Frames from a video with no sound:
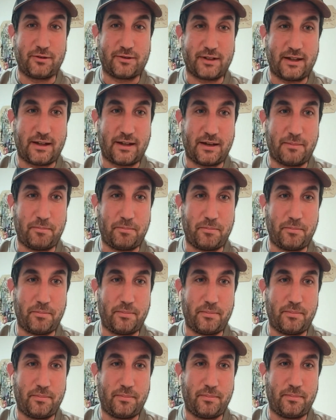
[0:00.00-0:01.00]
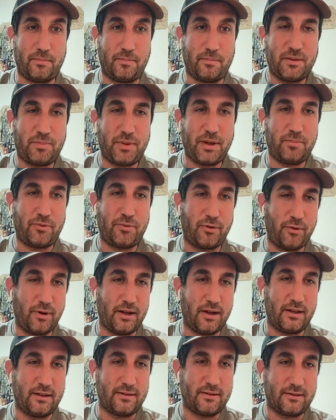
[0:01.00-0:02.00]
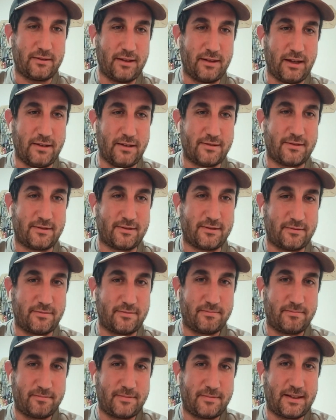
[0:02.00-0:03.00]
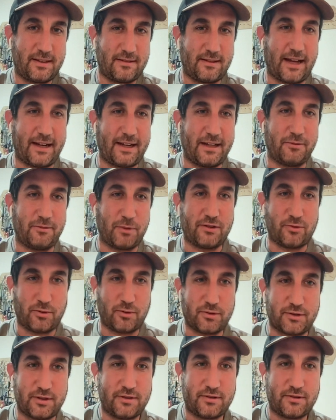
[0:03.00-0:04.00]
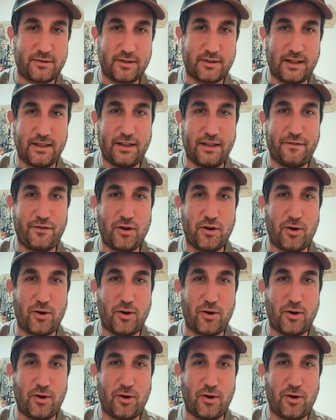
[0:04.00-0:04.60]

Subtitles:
because managing people is taking resources.